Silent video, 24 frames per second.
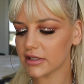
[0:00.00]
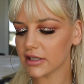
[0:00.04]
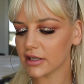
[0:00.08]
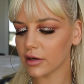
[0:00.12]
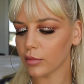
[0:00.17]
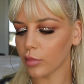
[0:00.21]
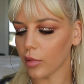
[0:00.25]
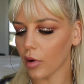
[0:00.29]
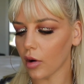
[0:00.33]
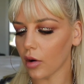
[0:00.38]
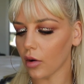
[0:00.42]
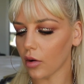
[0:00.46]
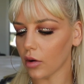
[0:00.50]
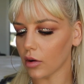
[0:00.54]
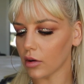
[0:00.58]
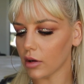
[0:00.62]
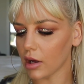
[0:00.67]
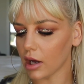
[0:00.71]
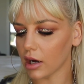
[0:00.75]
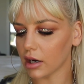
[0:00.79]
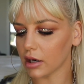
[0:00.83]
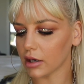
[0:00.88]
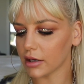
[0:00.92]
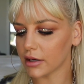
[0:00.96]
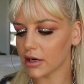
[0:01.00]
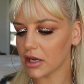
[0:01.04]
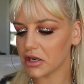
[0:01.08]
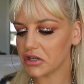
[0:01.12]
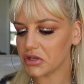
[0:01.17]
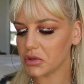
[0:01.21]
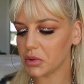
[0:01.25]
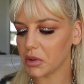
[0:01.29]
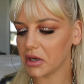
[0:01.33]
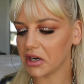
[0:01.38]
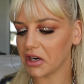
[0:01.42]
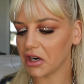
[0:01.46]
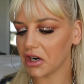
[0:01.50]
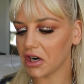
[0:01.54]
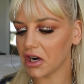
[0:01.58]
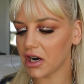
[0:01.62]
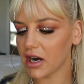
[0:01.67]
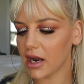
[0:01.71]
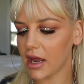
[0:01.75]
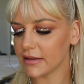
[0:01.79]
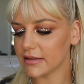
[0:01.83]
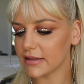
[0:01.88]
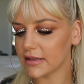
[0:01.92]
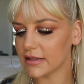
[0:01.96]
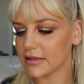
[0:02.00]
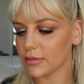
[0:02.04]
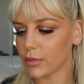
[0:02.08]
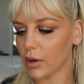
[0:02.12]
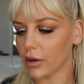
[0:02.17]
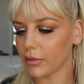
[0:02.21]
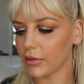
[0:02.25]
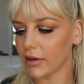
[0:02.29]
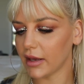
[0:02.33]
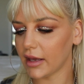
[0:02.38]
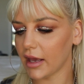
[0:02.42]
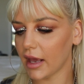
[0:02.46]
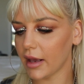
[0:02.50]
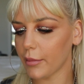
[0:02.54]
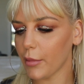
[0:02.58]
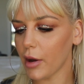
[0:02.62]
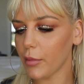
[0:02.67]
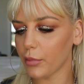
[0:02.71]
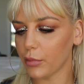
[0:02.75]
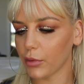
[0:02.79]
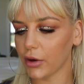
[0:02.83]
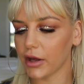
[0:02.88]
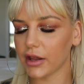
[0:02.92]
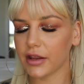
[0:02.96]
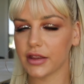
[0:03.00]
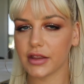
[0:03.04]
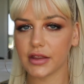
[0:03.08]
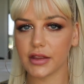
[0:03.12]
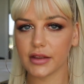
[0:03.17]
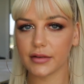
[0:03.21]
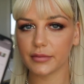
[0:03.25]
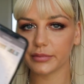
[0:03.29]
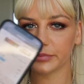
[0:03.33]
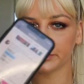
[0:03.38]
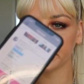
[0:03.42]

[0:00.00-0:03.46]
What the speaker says: did a poll on Twitter. This is what we came up with.